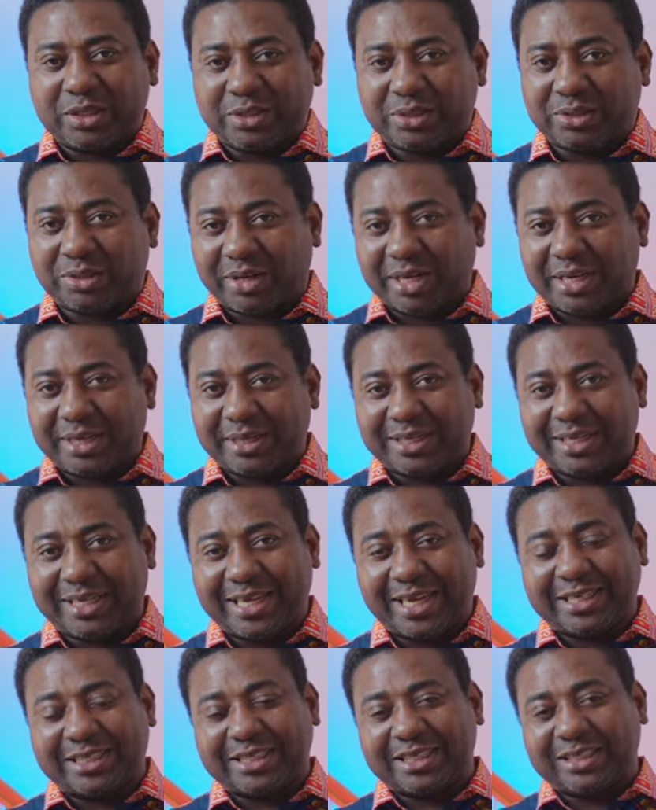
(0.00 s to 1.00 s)
3
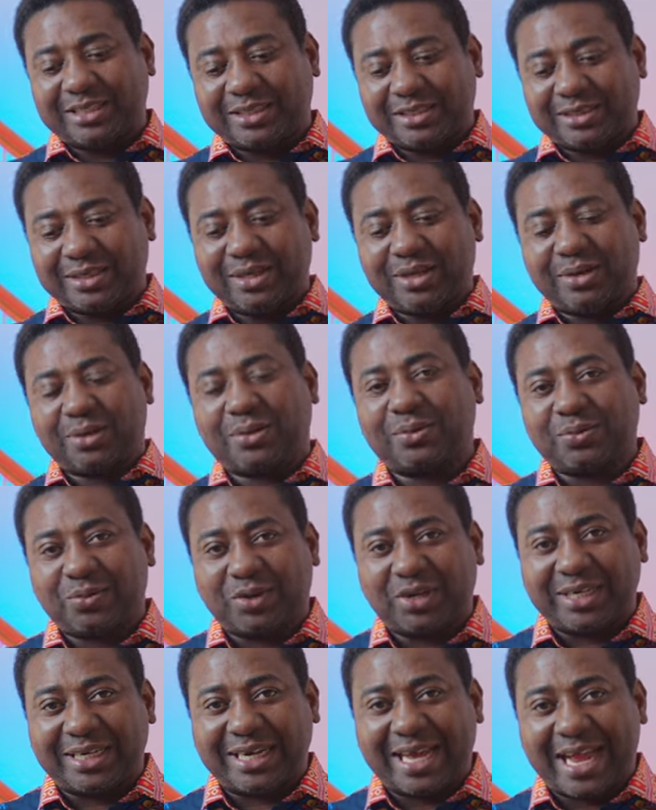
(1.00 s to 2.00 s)
cages,
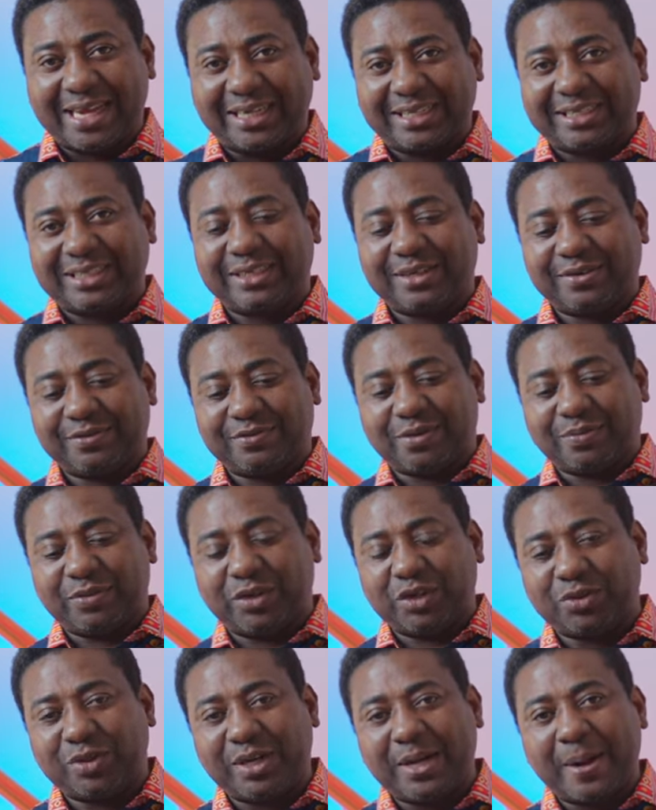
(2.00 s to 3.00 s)
1 light from
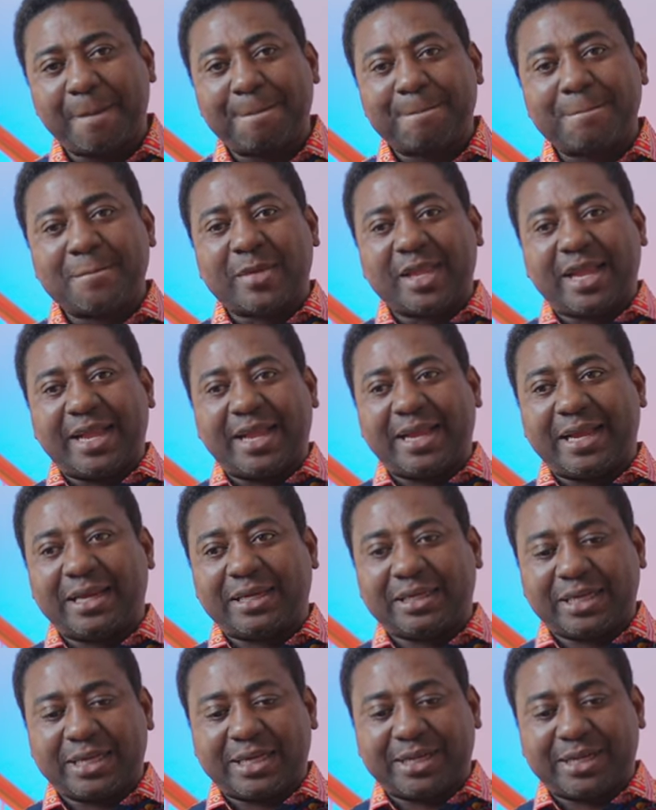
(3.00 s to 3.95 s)
Neewer, and